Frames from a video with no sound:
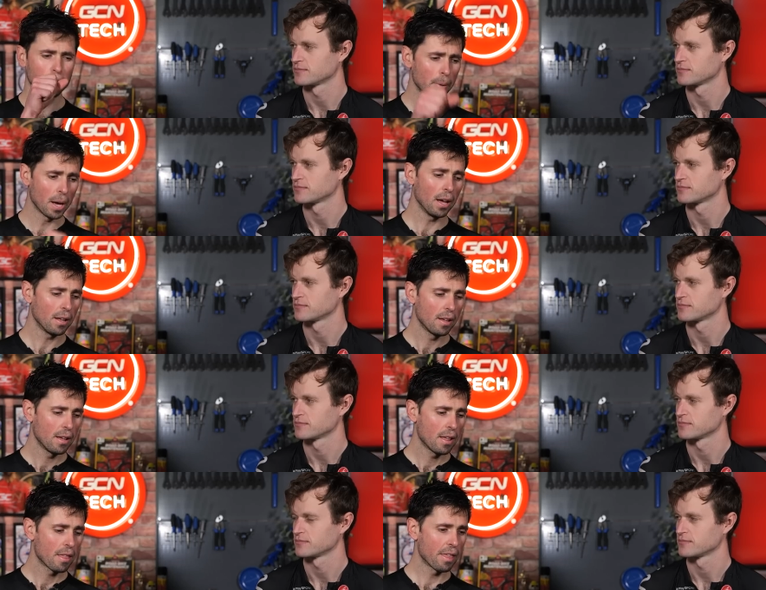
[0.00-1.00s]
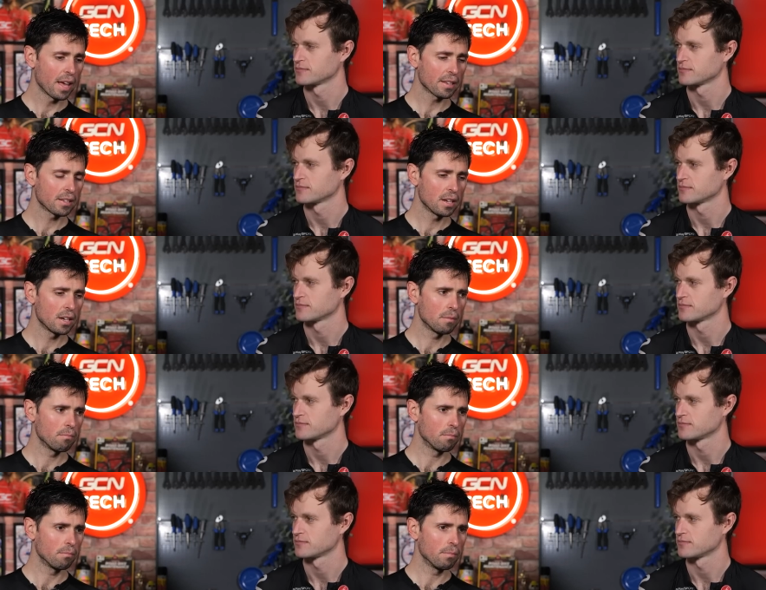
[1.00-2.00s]
Speaker 1: but that's
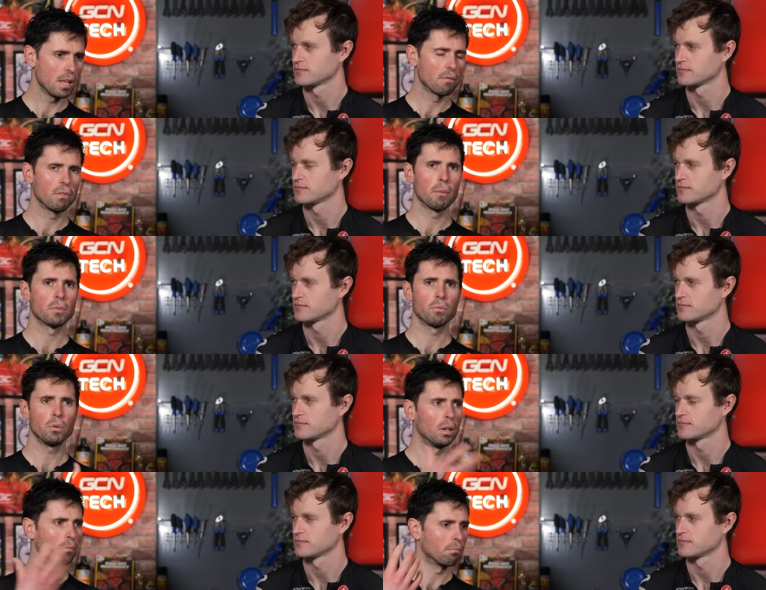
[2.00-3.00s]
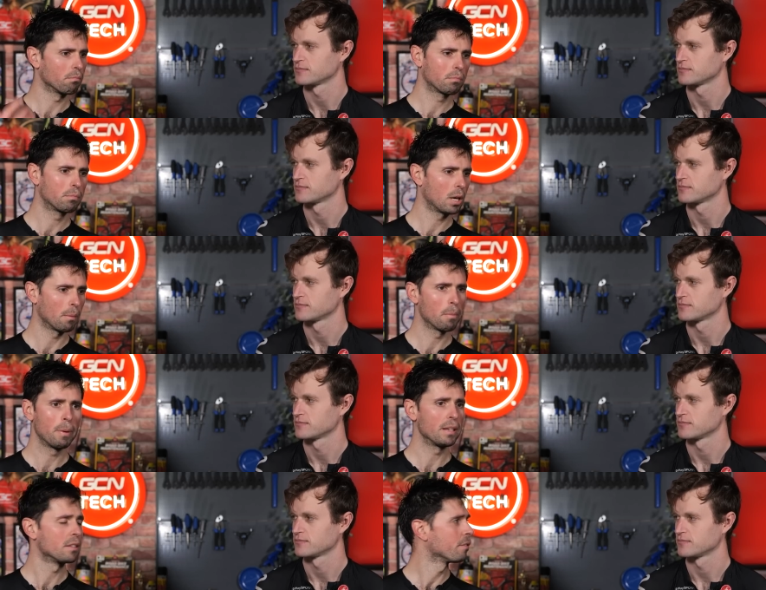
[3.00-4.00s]
in the realms of what? A couple of
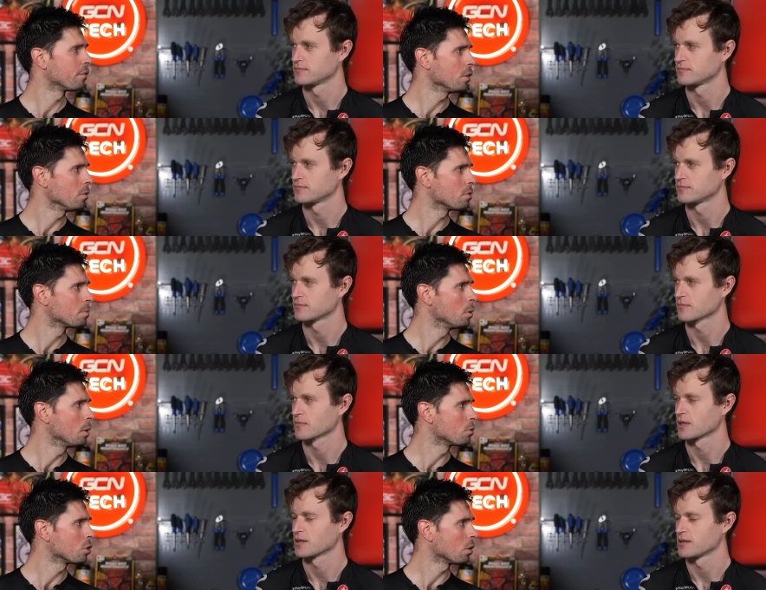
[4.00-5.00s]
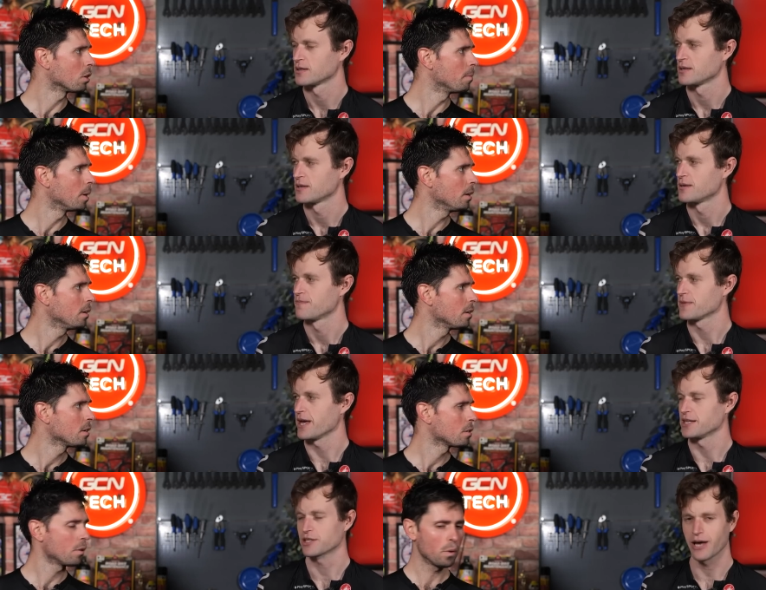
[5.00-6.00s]
pieces of fruit, small little chocolate bar.
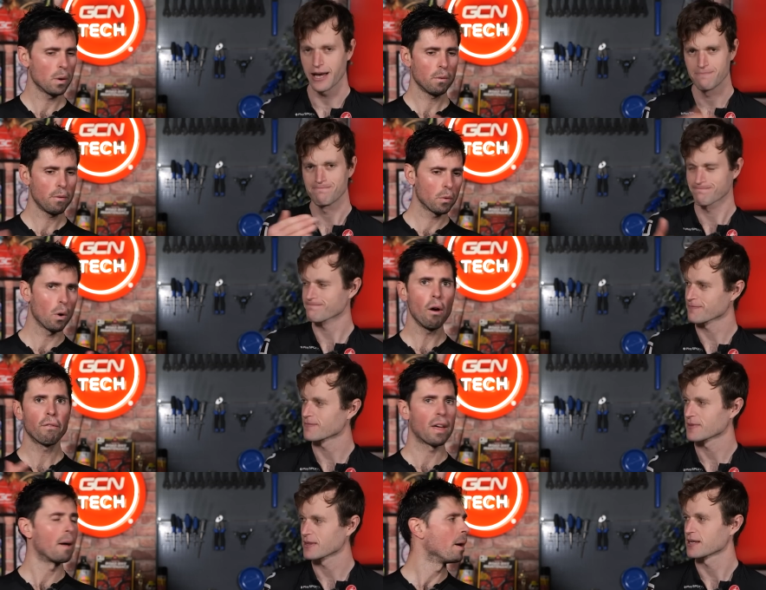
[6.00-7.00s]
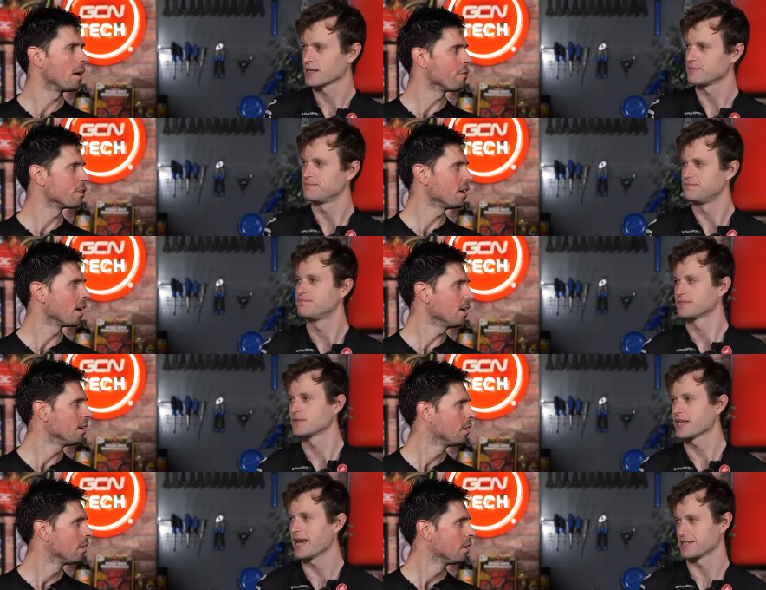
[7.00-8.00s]
Speaker 2: Yeah, and so if you're off that amount every day.
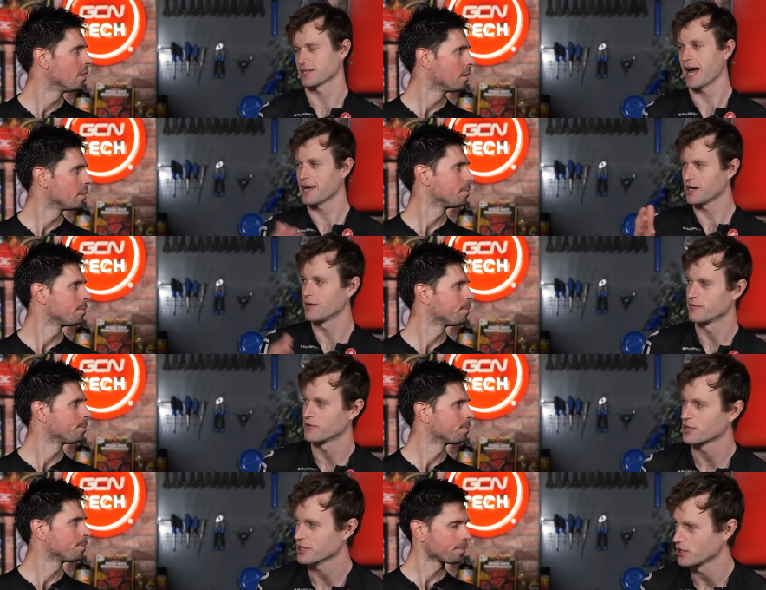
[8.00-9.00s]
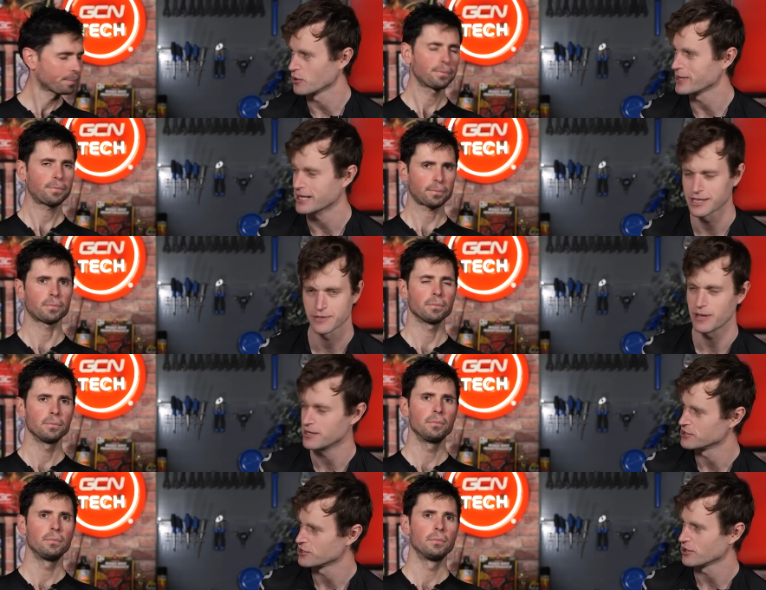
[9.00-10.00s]
Yeah, and it's going to add up if you're looking at your weekly
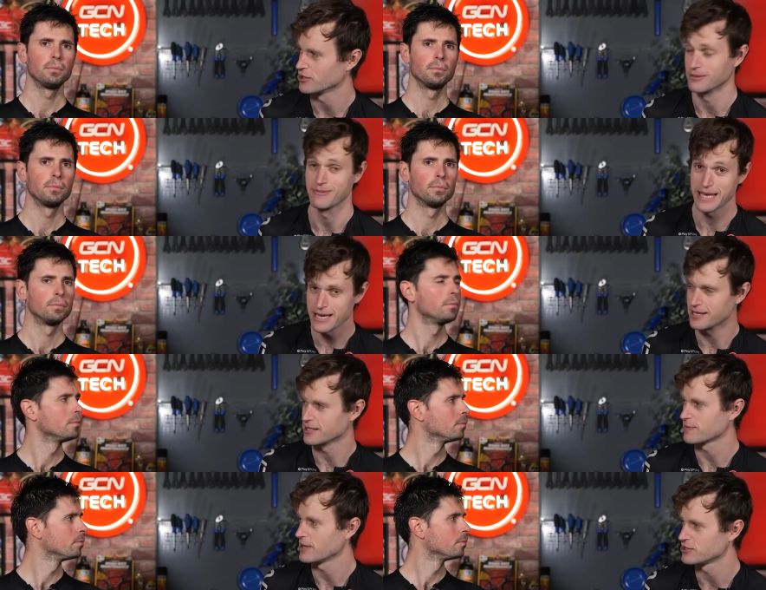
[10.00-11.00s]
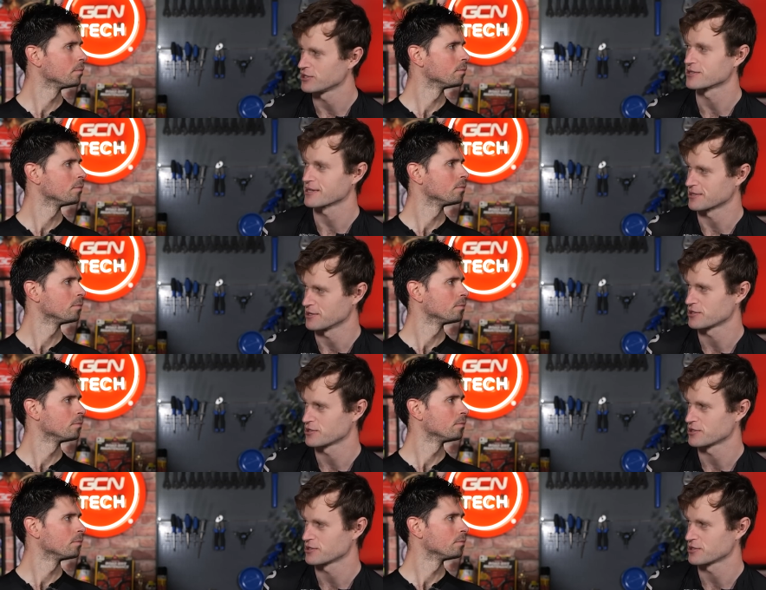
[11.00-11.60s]
expenditure or your yearly expenditure. This is a